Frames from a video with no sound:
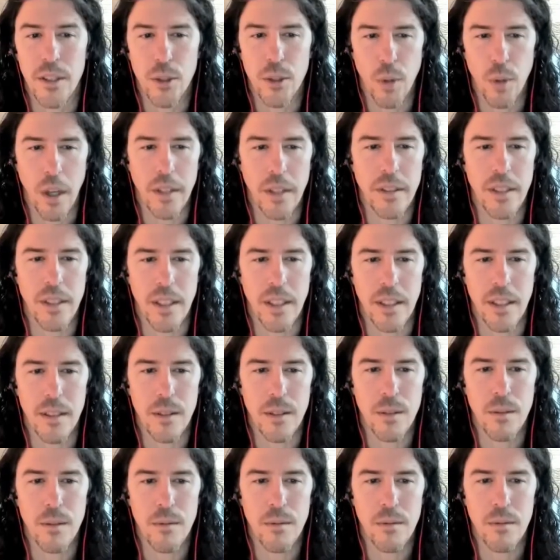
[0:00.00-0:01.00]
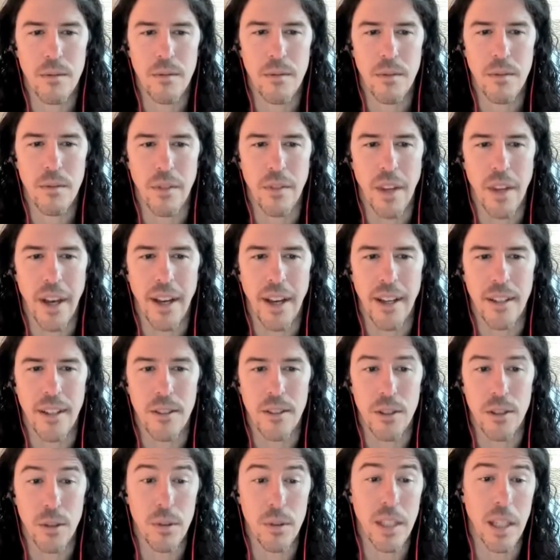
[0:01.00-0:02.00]
atrocities
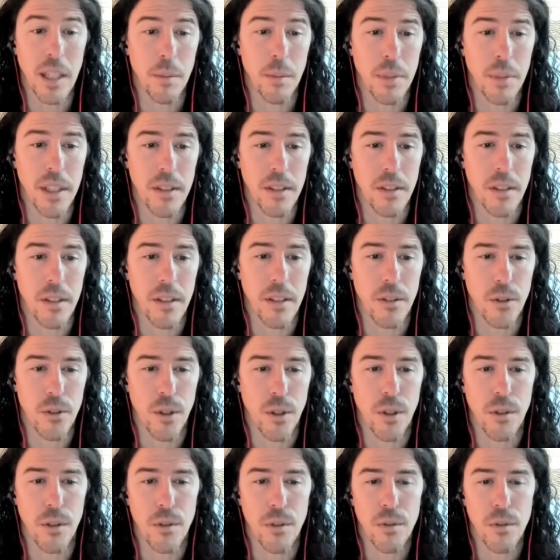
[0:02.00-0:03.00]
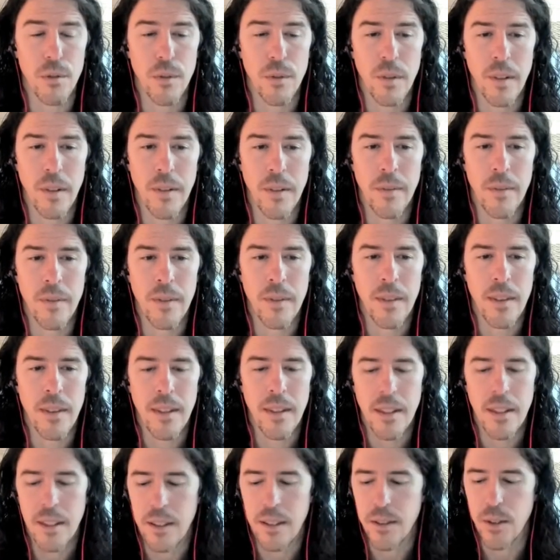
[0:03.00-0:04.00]
that do take place on this earth.
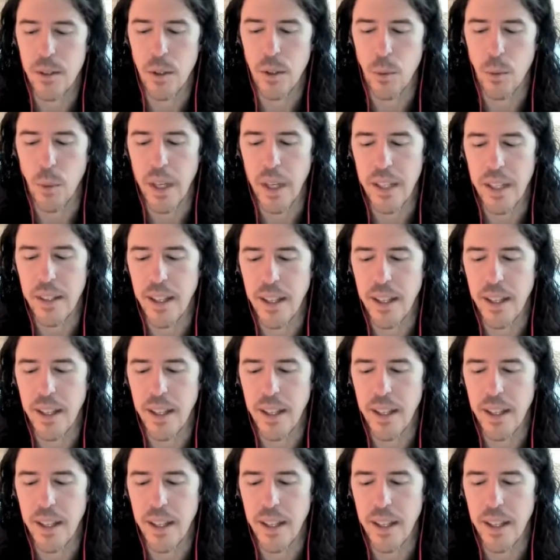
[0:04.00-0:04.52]
Is there a way